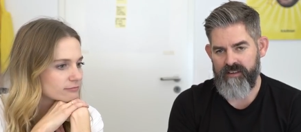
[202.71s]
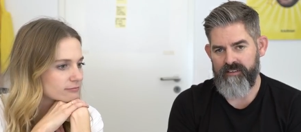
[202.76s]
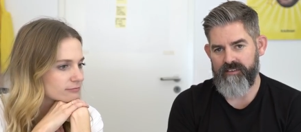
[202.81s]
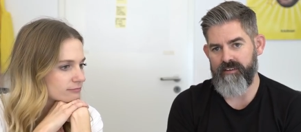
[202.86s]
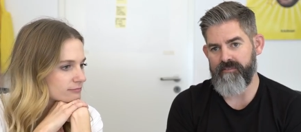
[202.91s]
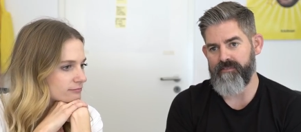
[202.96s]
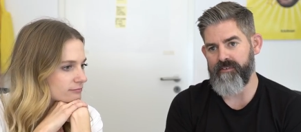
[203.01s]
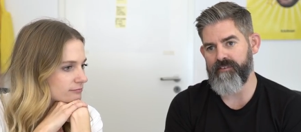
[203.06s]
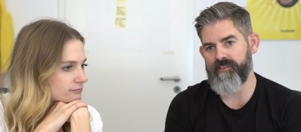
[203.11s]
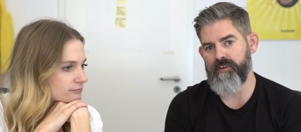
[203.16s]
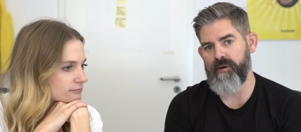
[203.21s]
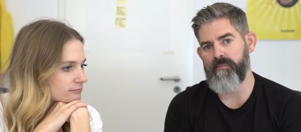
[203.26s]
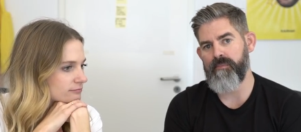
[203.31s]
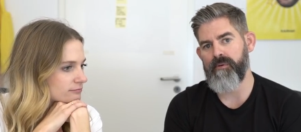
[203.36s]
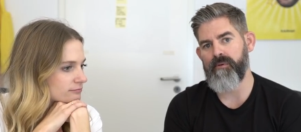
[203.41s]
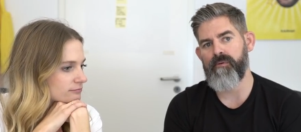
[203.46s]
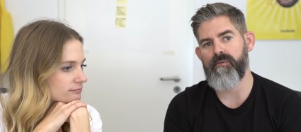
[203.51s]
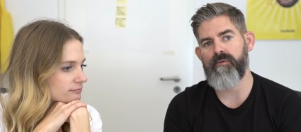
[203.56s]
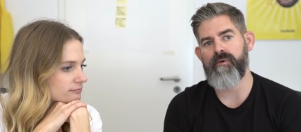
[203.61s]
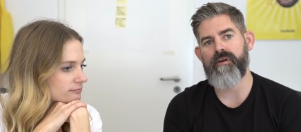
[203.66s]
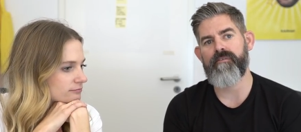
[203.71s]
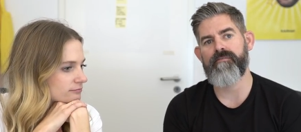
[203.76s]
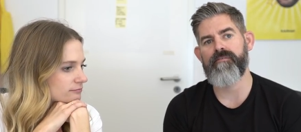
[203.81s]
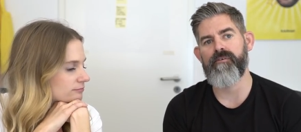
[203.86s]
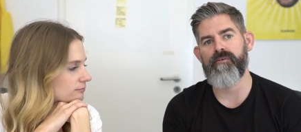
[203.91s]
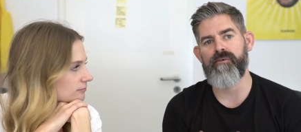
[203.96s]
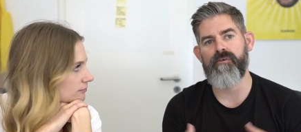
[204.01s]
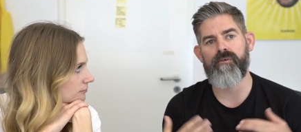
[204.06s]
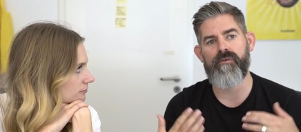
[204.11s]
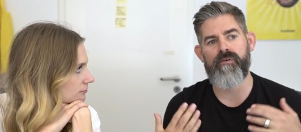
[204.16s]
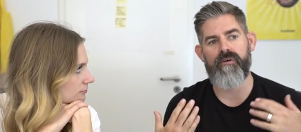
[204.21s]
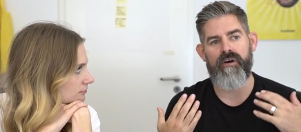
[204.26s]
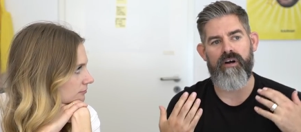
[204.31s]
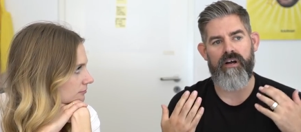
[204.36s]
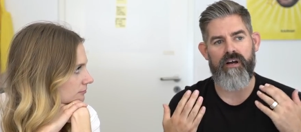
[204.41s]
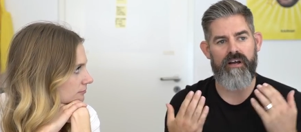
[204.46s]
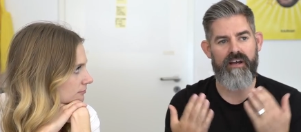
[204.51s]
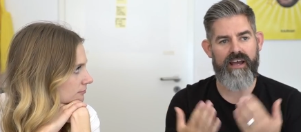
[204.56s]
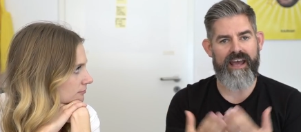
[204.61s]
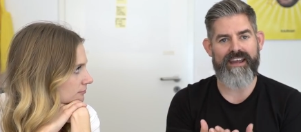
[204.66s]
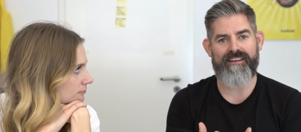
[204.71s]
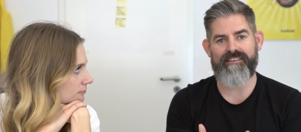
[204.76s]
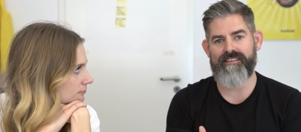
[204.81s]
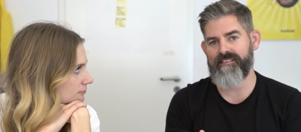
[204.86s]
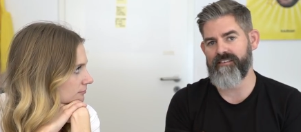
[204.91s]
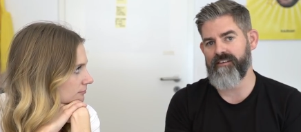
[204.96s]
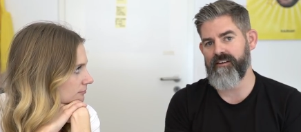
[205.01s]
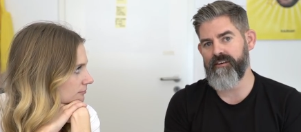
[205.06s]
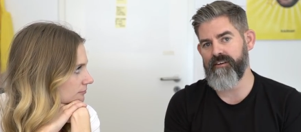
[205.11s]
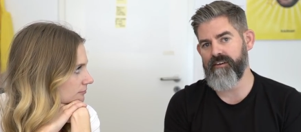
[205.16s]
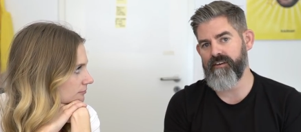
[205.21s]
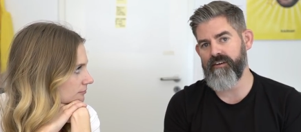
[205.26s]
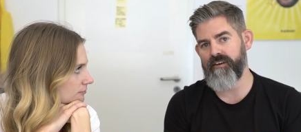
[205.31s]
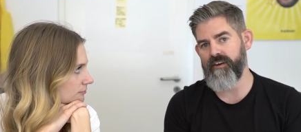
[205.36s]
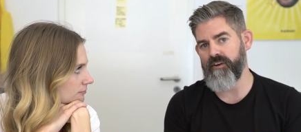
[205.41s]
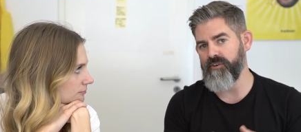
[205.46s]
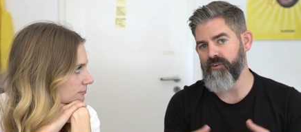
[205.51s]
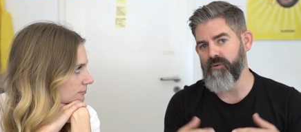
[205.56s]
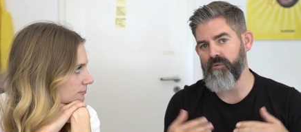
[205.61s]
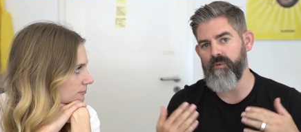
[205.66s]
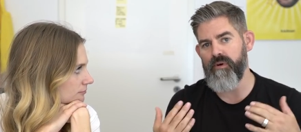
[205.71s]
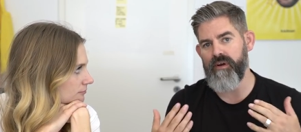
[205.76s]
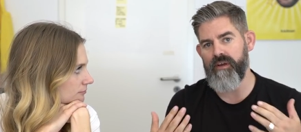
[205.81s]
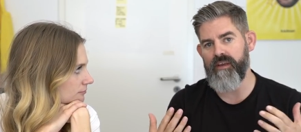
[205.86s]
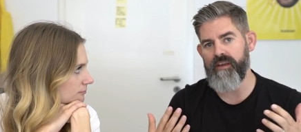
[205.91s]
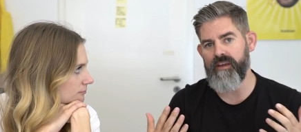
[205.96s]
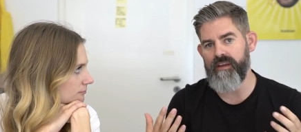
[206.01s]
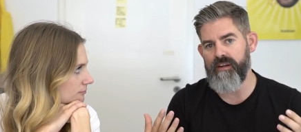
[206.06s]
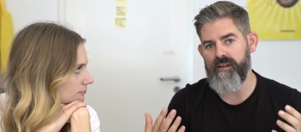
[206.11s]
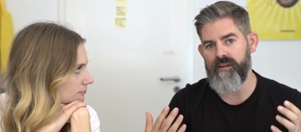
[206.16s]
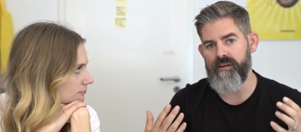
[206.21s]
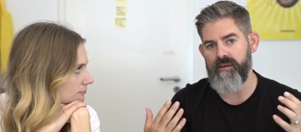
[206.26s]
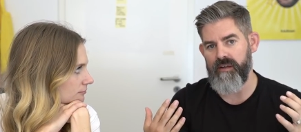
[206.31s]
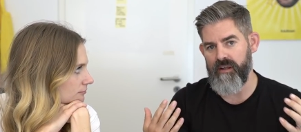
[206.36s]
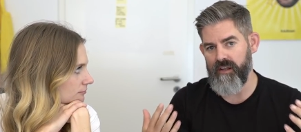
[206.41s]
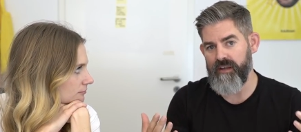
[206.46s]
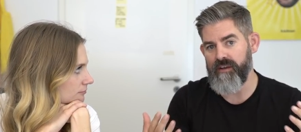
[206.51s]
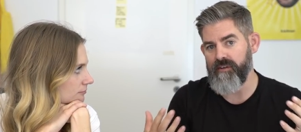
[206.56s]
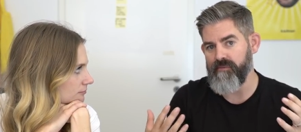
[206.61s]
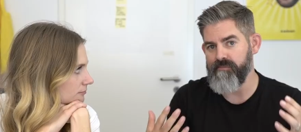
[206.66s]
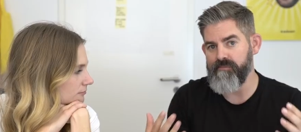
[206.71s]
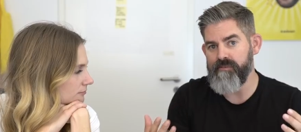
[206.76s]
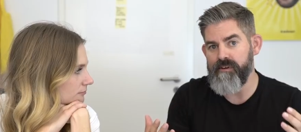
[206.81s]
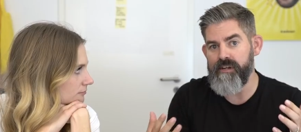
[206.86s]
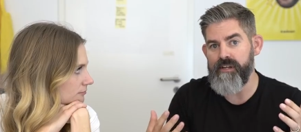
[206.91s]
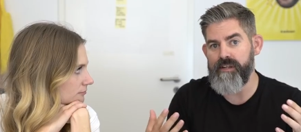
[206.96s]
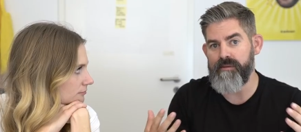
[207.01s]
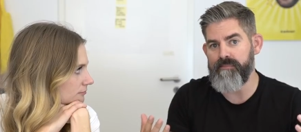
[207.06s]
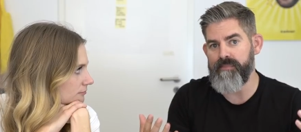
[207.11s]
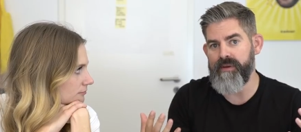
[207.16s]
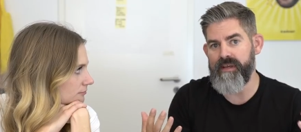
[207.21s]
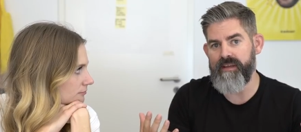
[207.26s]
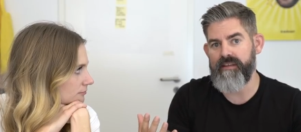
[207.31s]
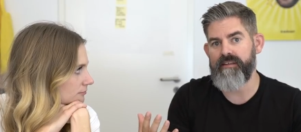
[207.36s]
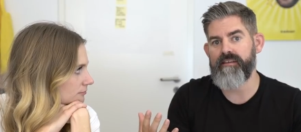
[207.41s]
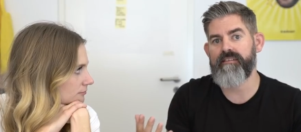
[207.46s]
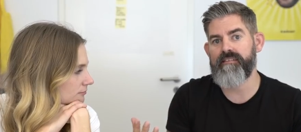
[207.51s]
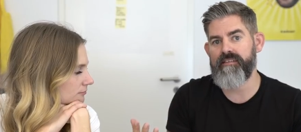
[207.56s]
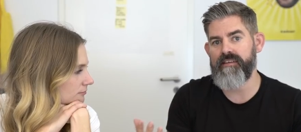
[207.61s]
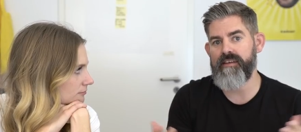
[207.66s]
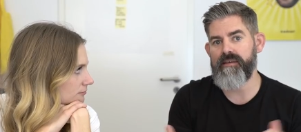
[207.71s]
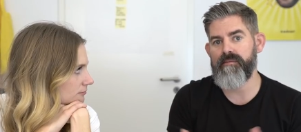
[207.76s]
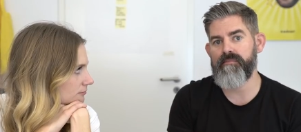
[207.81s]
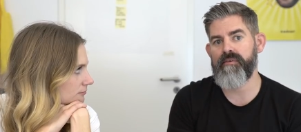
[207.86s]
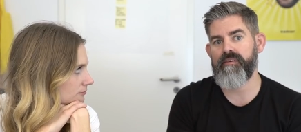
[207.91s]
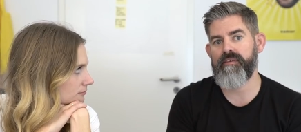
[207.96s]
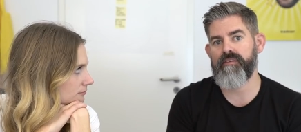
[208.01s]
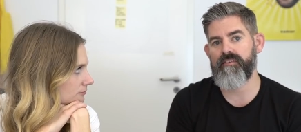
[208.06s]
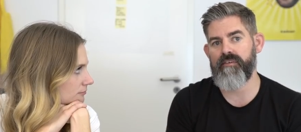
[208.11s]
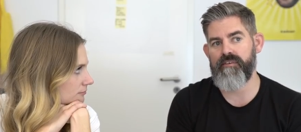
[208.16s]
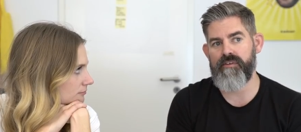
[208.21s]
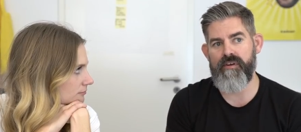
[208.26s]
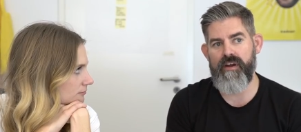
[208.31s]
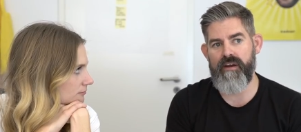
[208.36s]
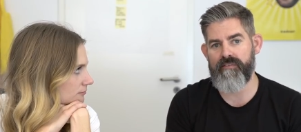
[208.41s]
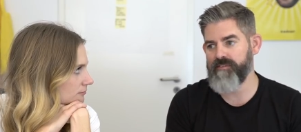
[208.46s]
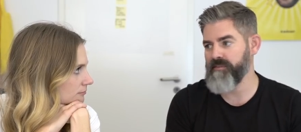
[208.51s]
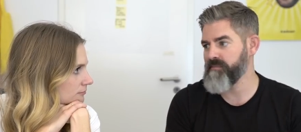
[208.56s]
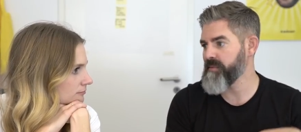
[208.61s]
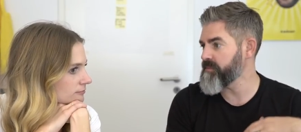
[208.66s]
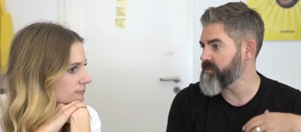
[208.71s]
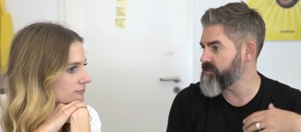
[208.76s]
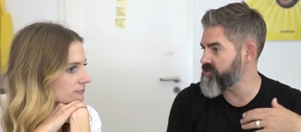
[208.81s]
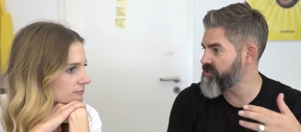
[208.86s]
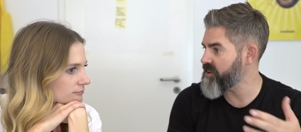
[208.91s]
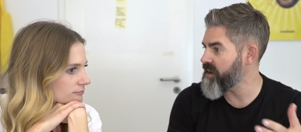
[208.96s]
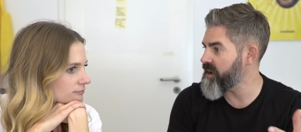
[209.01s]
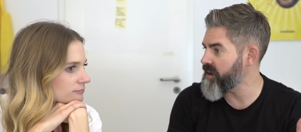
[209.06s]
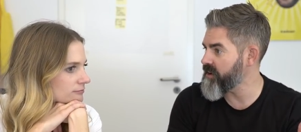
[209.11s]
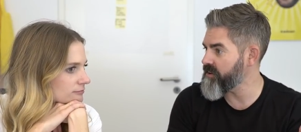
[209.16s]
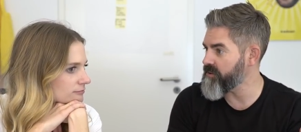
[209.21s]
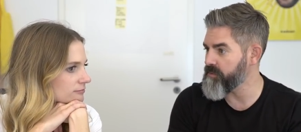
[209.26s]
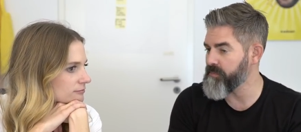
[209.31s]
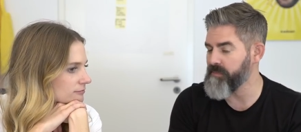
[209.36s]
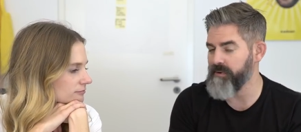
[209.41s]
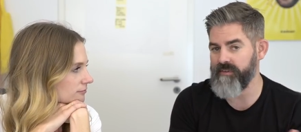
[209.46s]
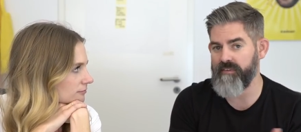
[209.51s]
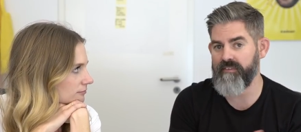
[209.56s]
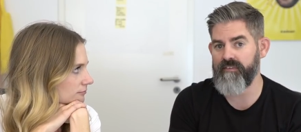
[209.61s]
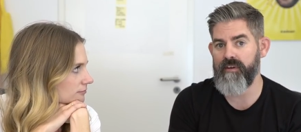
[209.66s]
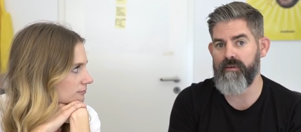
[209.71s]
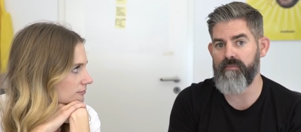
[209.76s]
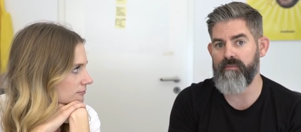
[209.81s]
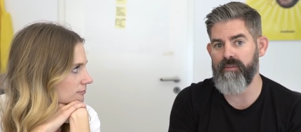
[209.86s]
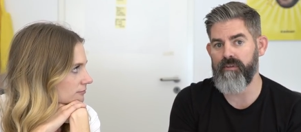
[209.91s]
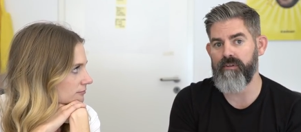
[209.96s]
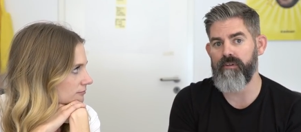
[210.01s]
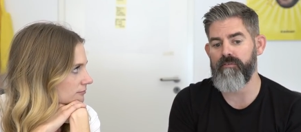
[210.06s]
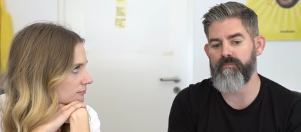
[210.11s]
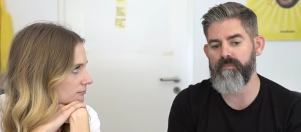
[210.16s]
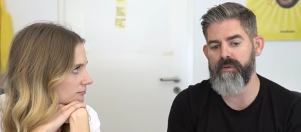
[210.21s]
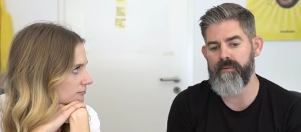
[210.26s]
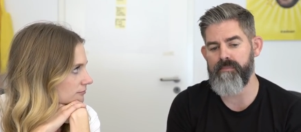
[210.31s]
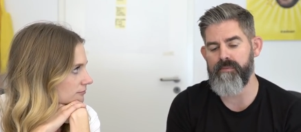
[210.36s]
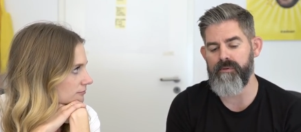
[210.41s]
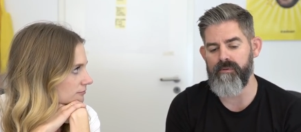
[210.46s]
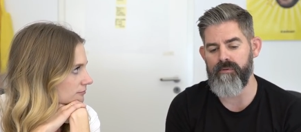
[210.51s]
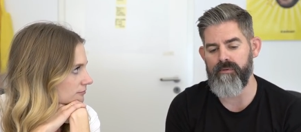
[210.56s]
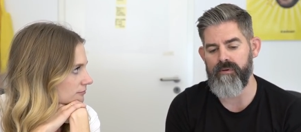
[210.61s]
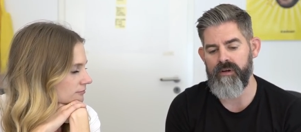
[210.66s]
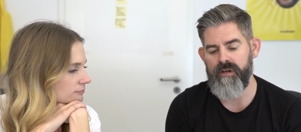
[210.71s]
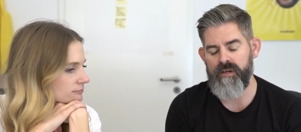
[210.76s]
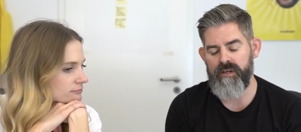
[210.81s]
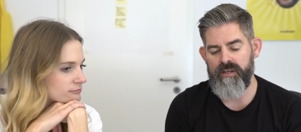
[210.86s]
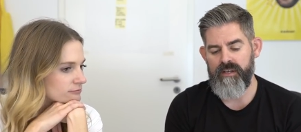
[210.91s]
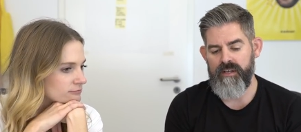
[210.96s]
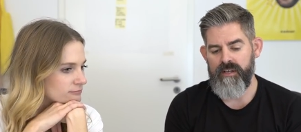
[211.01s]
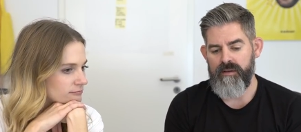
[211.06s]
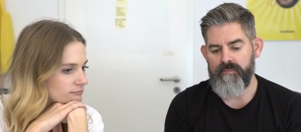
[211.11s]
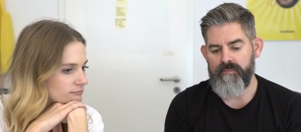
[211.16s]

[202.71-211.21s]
Speaker 1: So for example, if you're uh, a designer and you're working in a, a, like a really big team, so you have to maybe share your prototype with a lot of people. Mm-hmm.